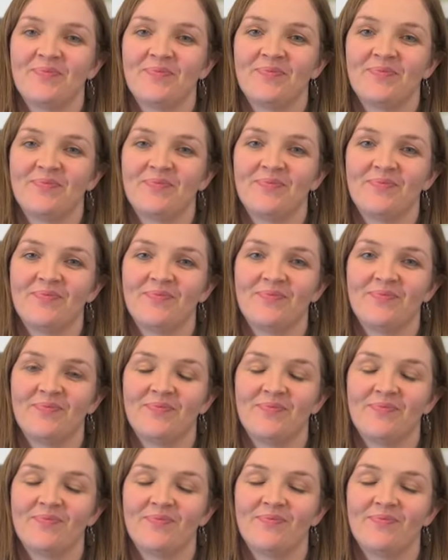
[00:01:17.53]

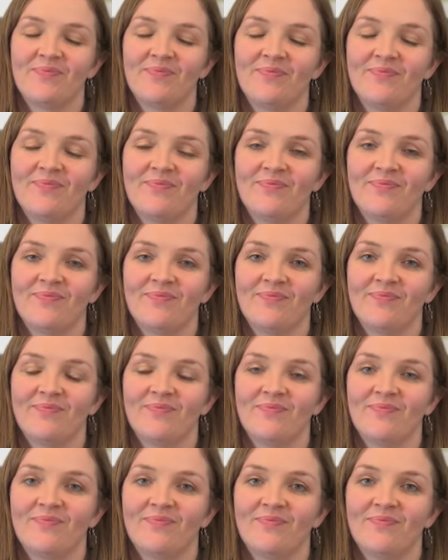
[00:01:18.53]

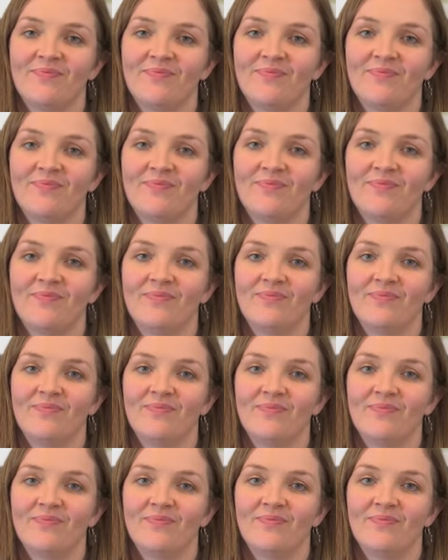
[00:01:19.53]
(not speaking)